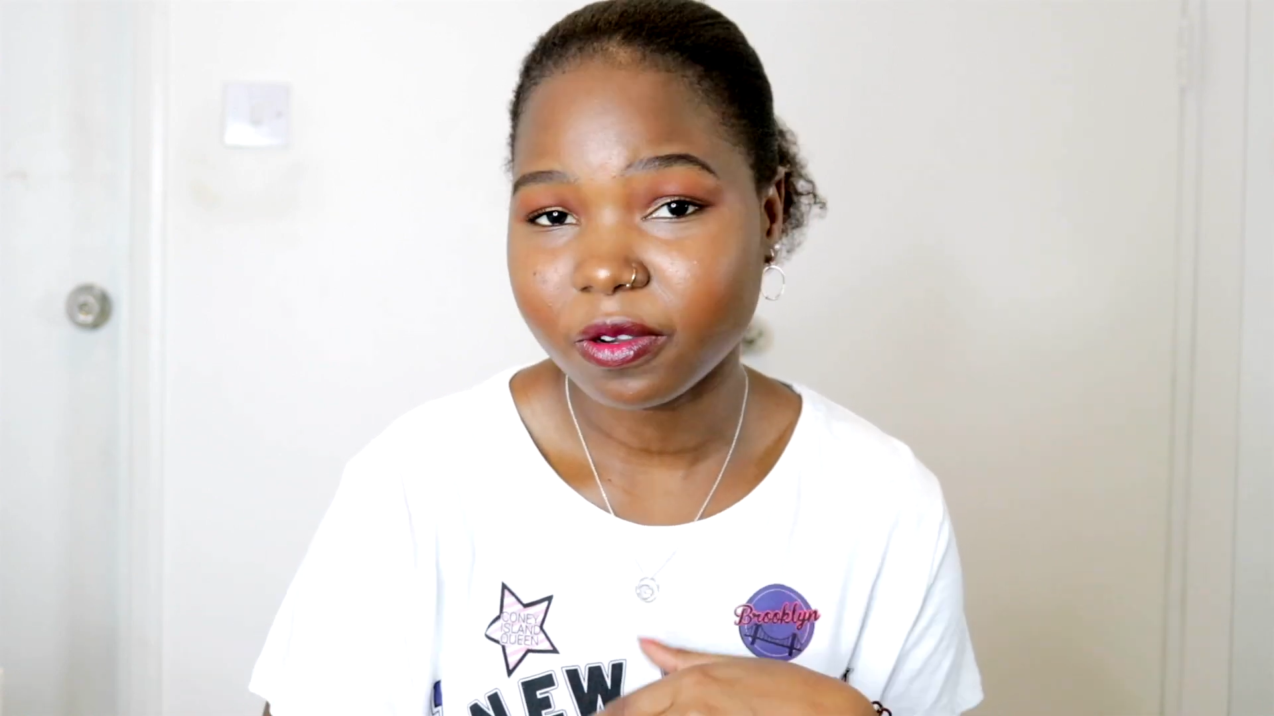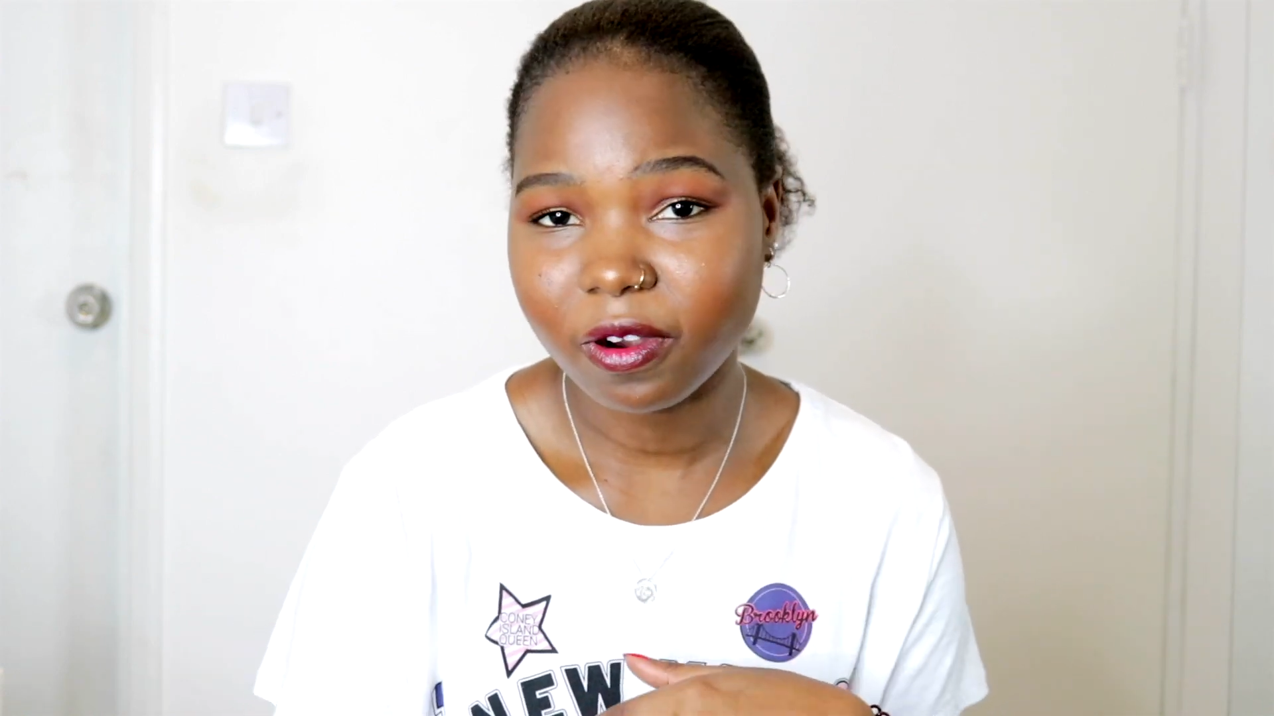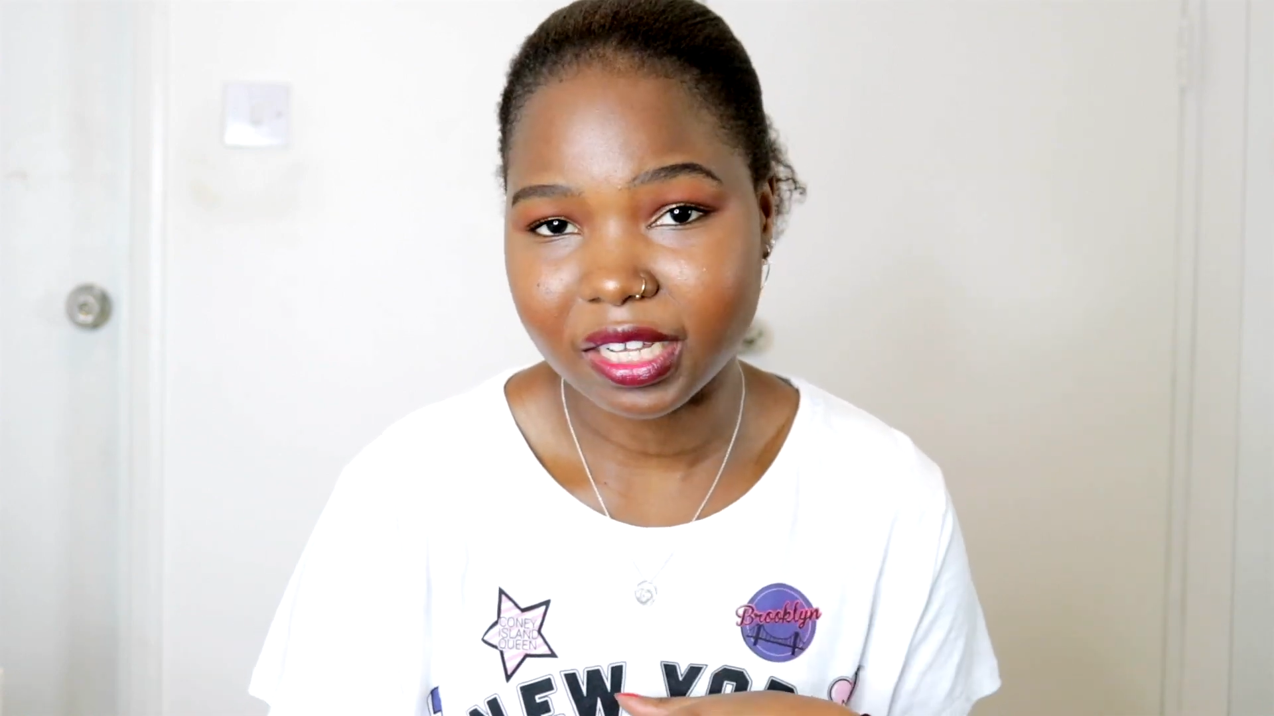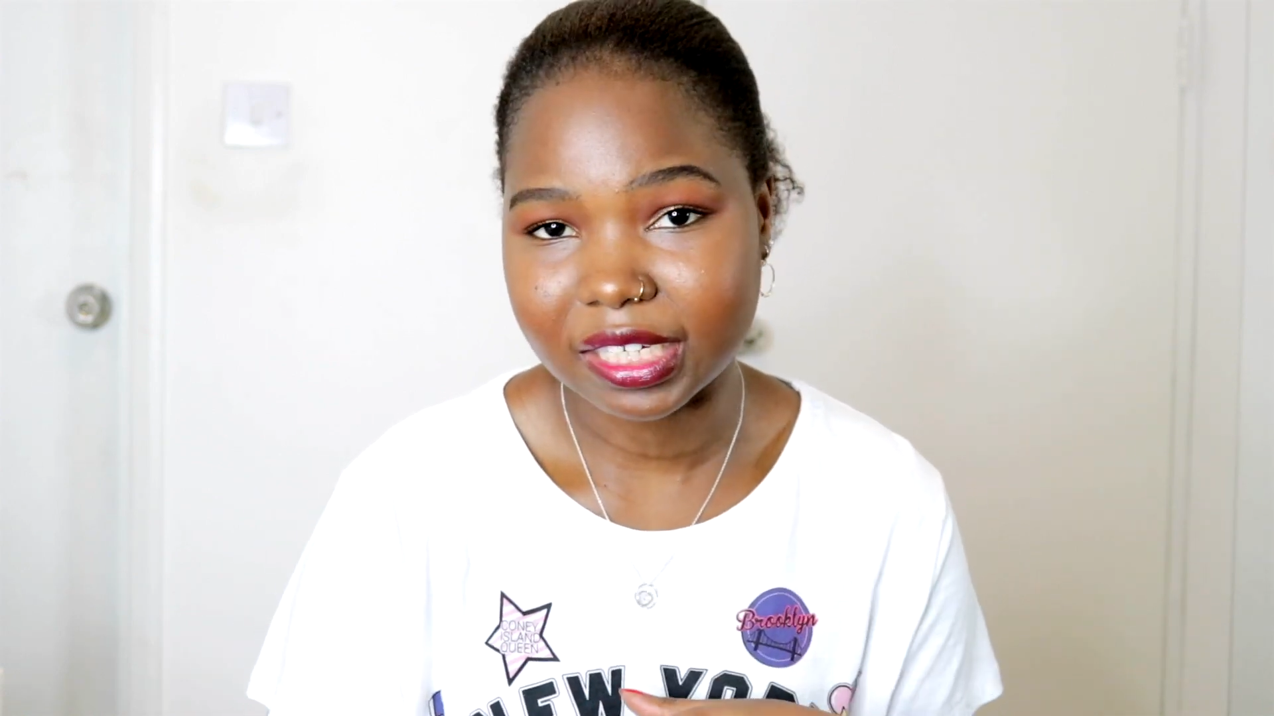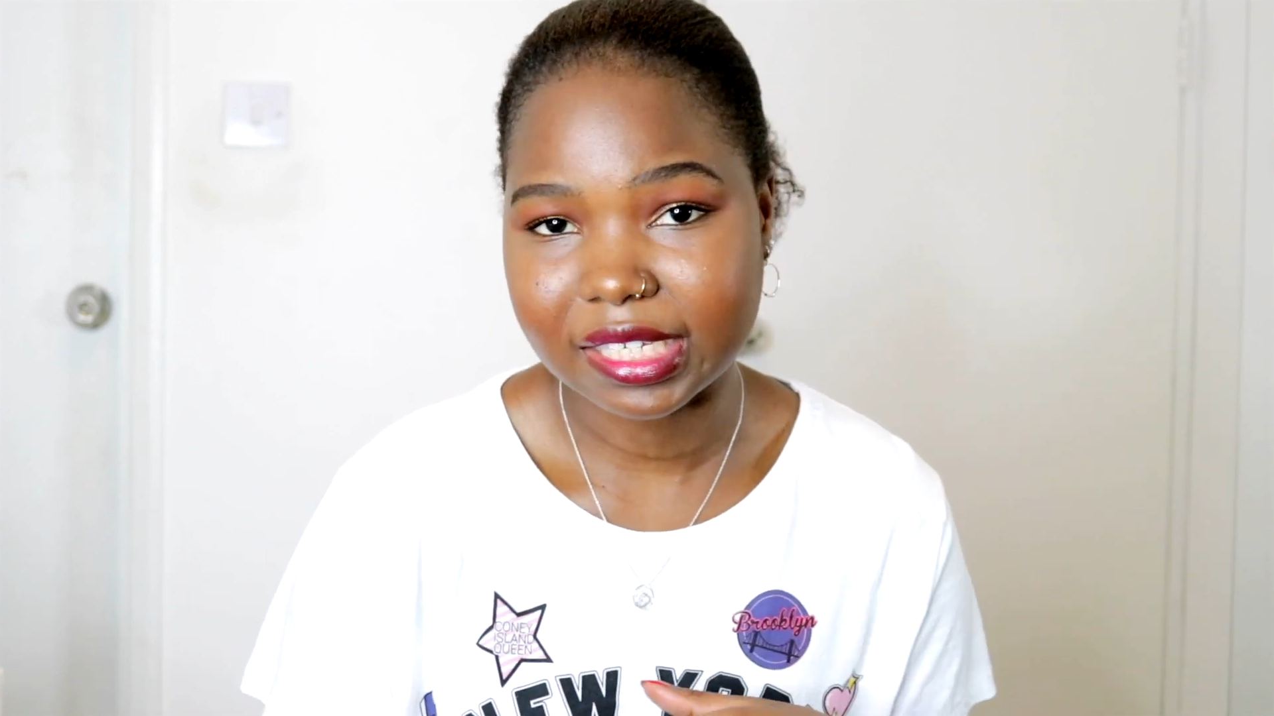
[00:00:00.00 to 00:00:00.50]

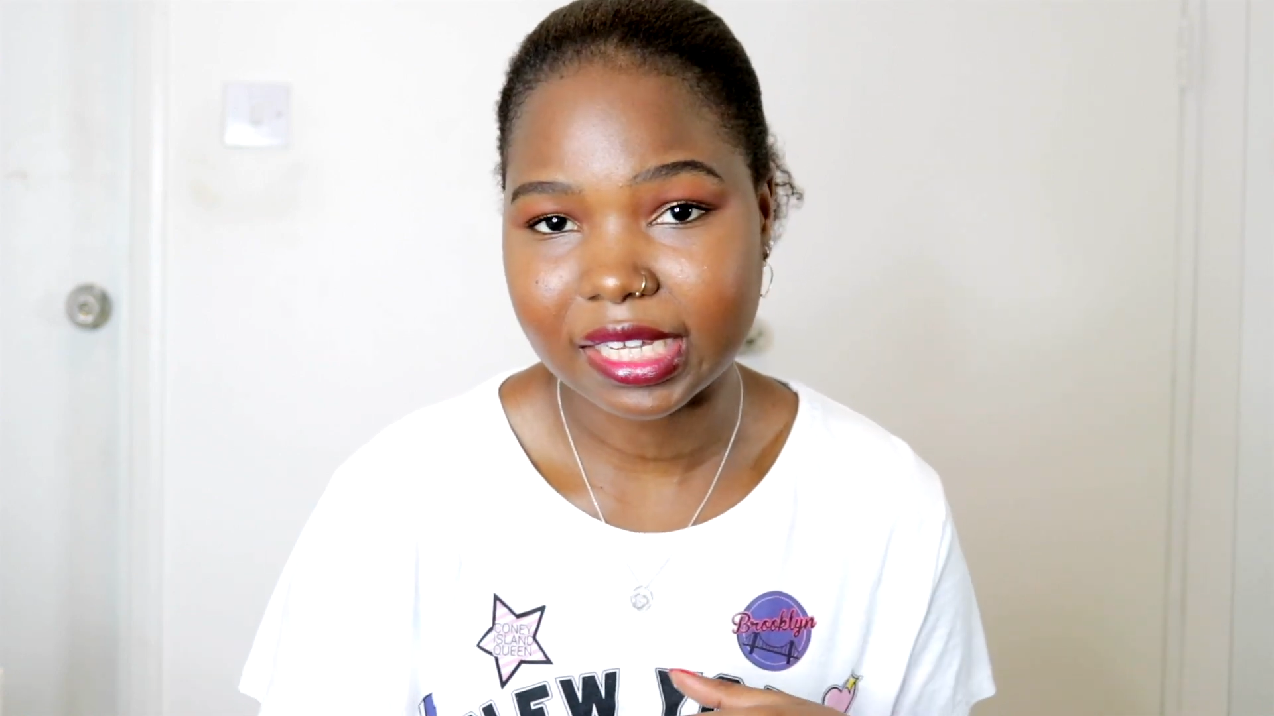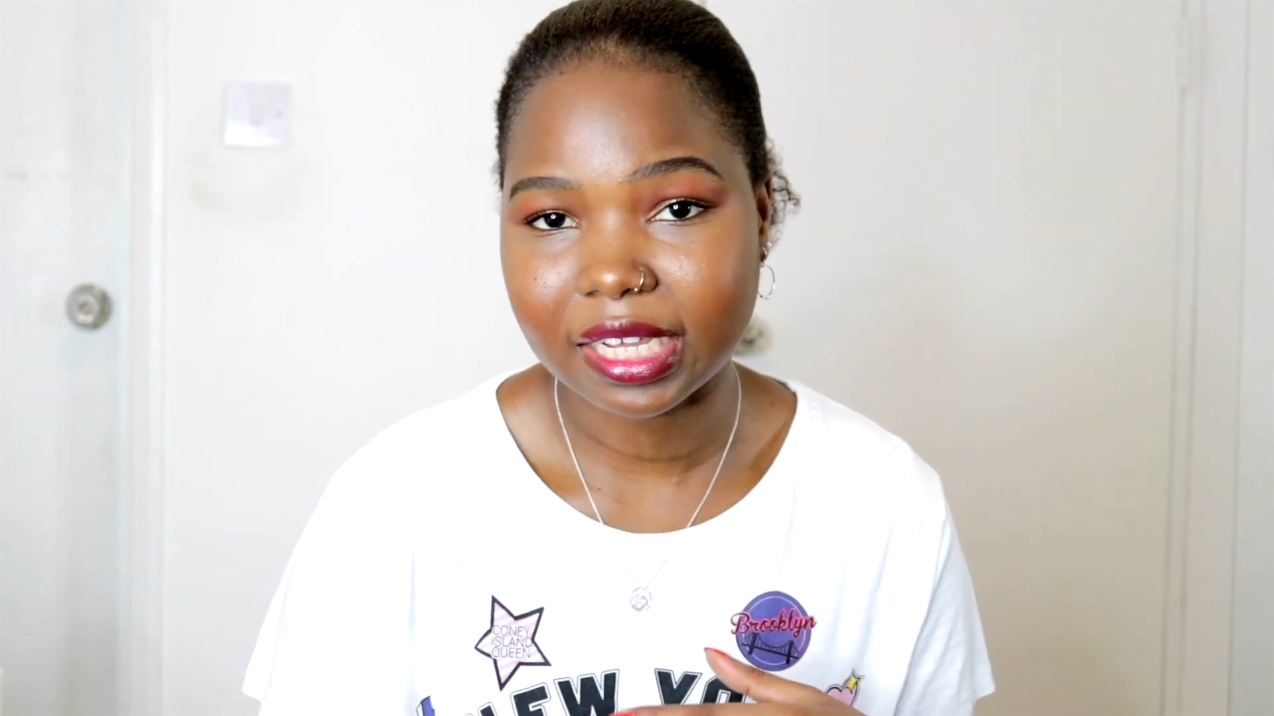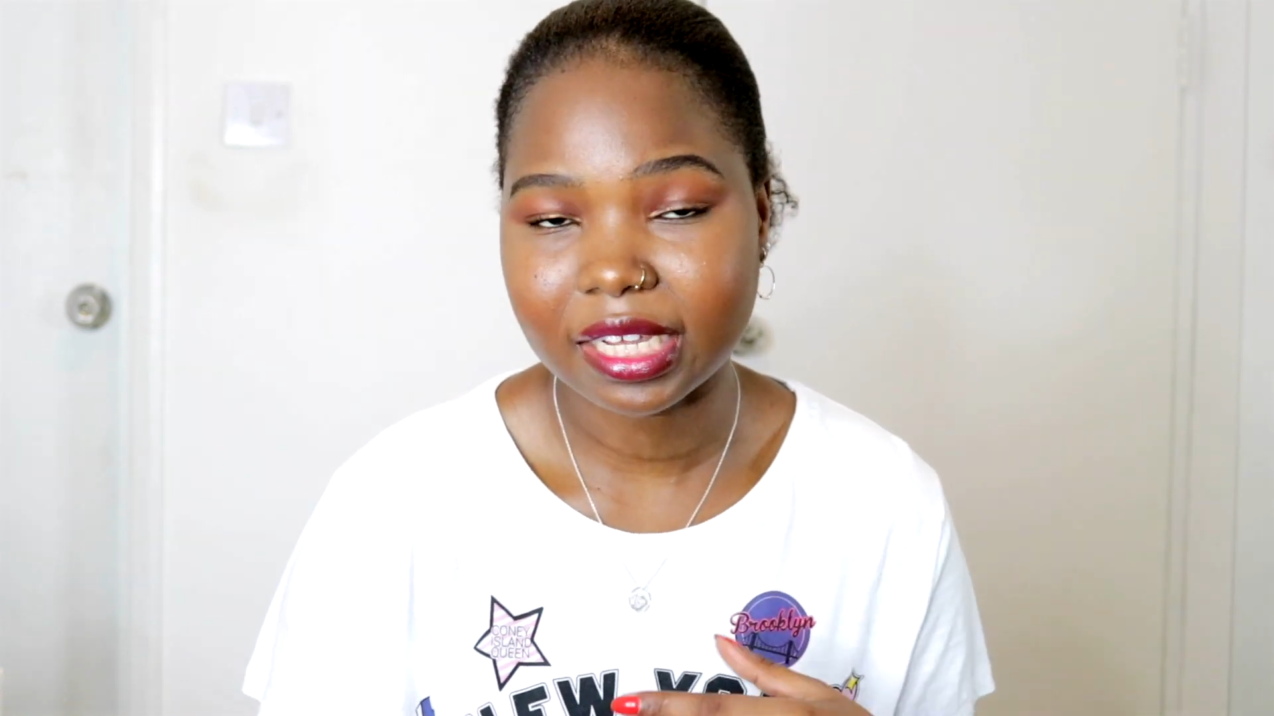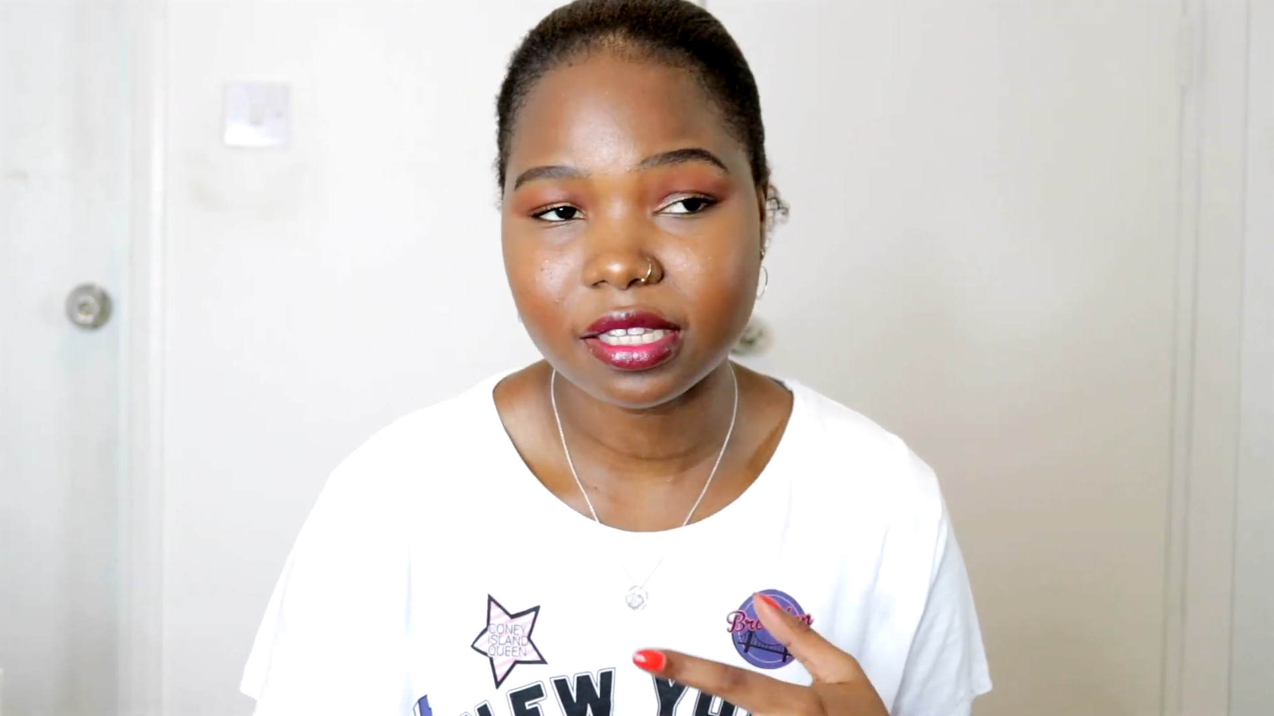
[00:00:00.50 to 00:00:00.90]
quality.